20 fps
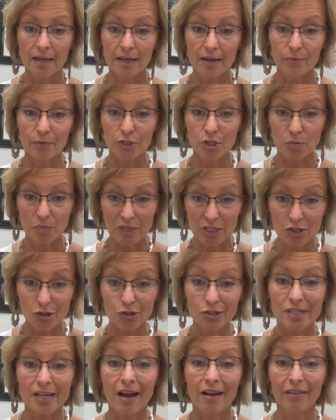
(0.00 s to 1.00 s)
which means you're
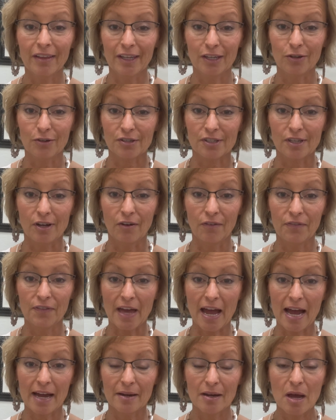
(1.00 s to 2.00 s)
telling yourself
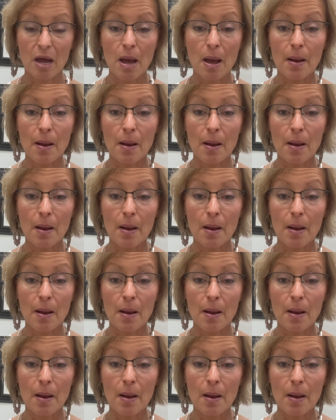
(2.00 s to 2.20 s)
that